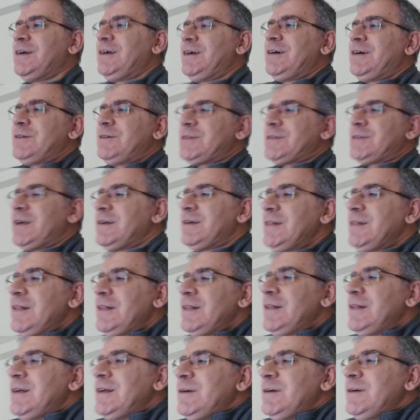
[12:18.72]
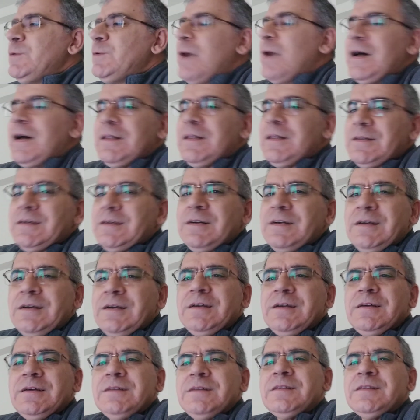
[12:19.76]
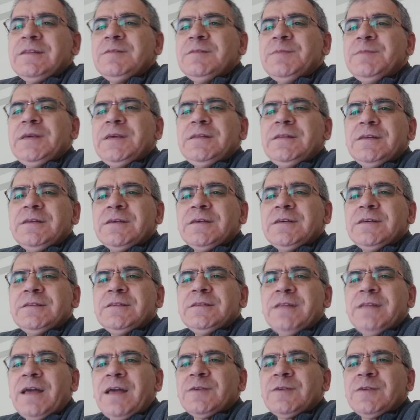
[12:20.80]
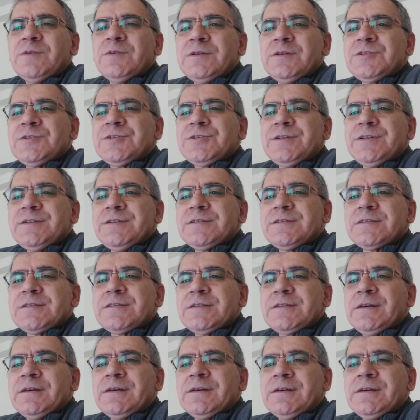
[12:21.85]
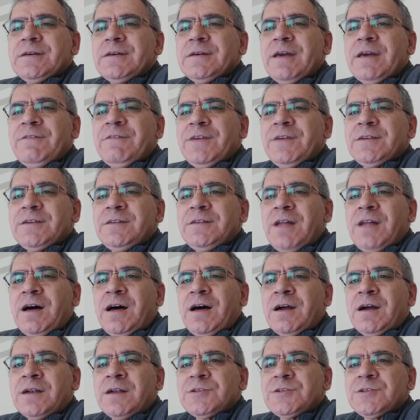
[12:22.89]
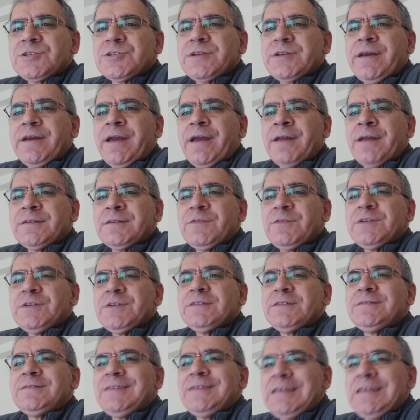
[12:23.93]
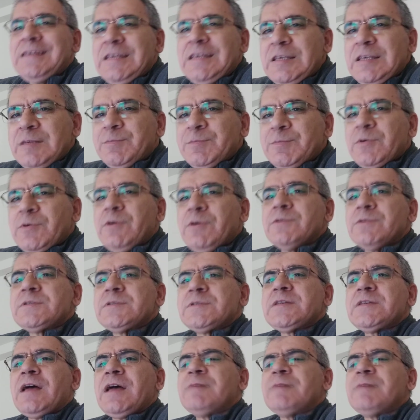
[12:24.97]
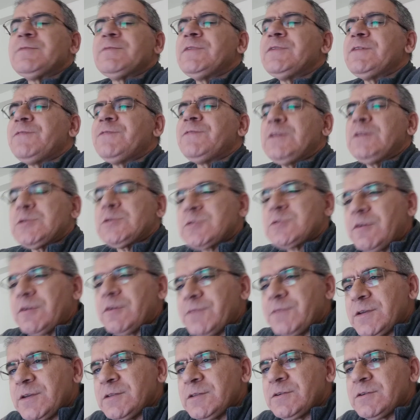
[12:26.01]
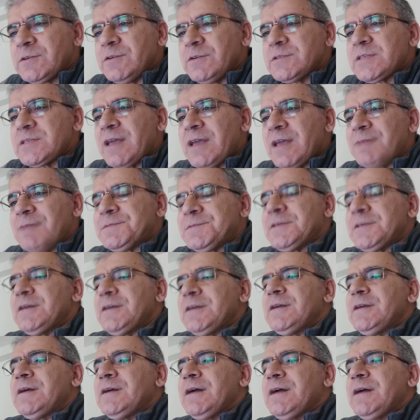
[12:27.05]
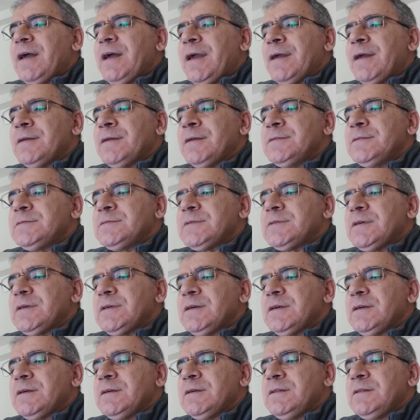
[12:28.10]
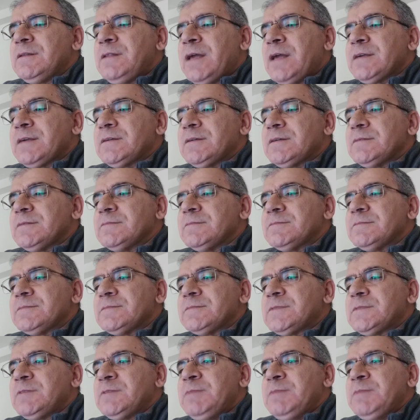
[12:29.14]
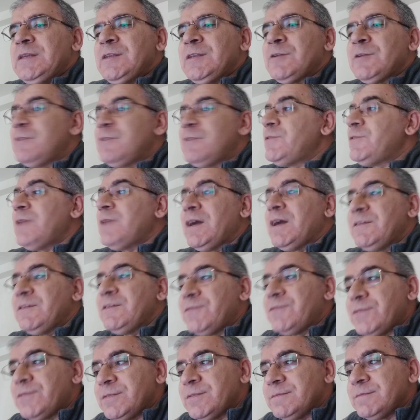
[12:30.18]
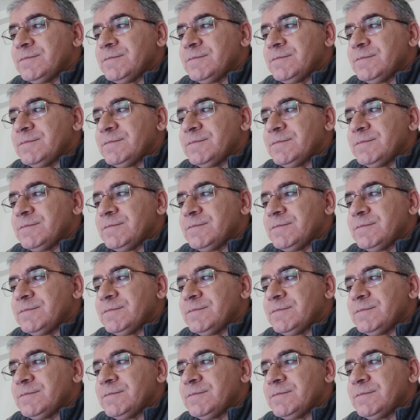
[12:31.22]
Okay, well, the meaning in language is a very large and very deep concept, very philosophical concept, and like the meaning of life.